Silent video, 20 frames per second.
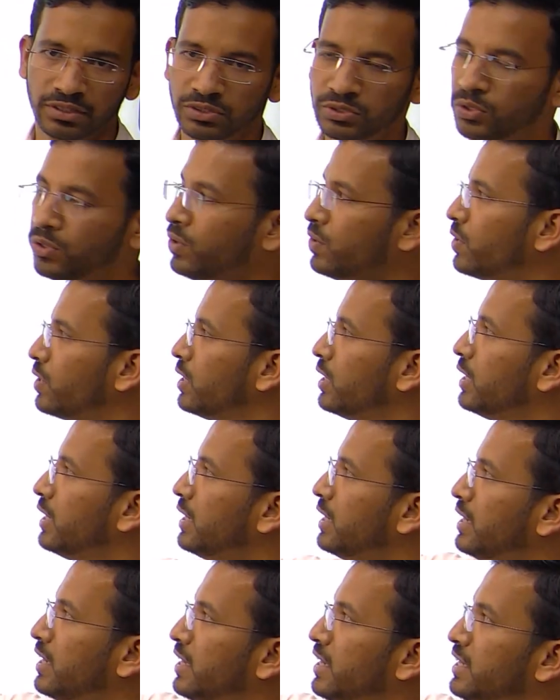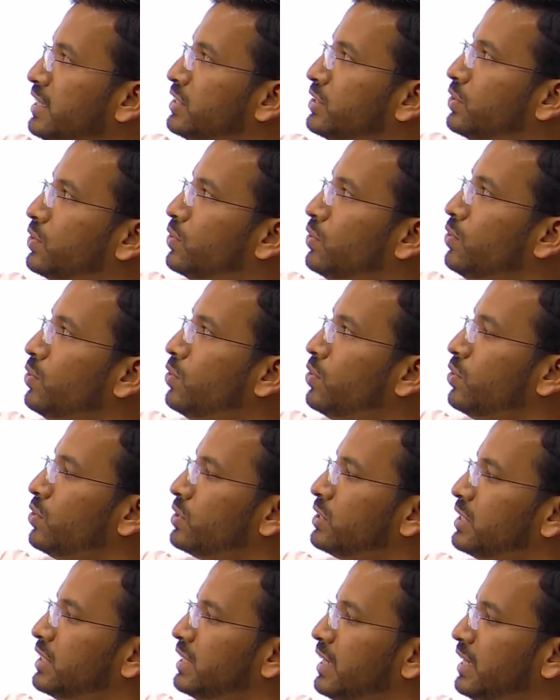So here is
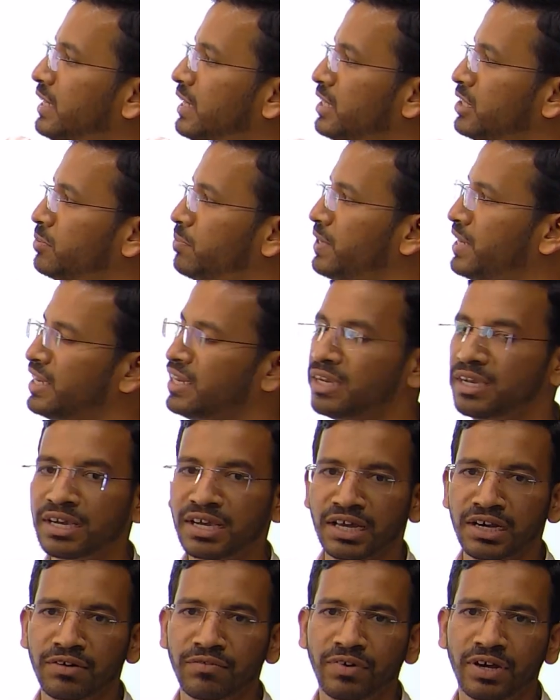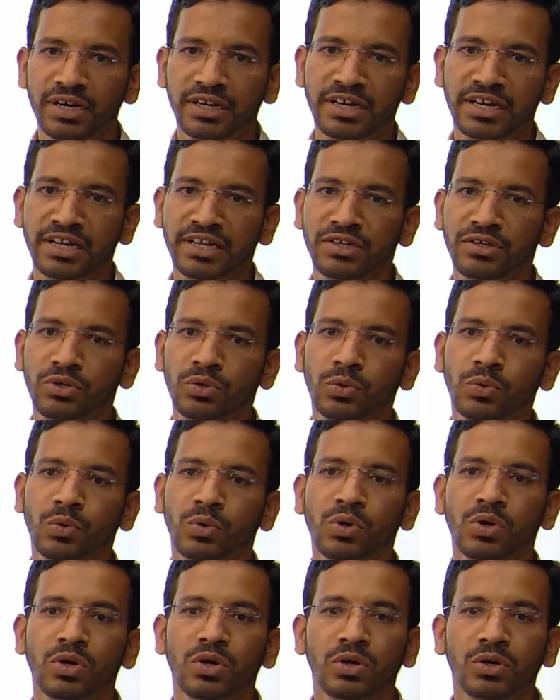glucose, it is being converted
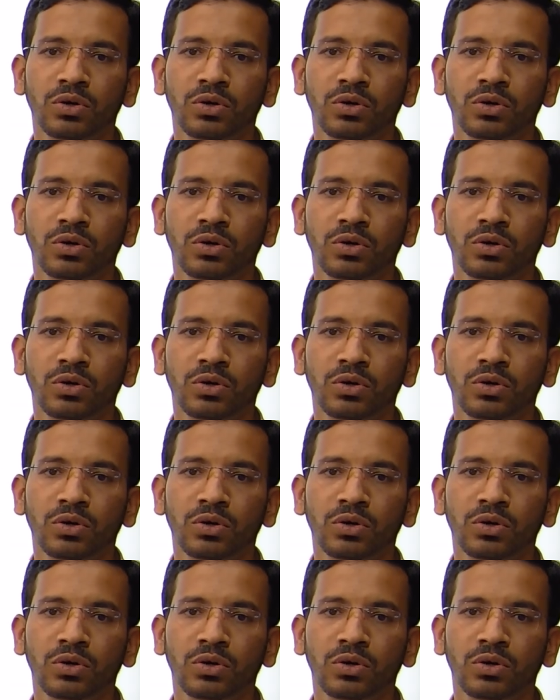into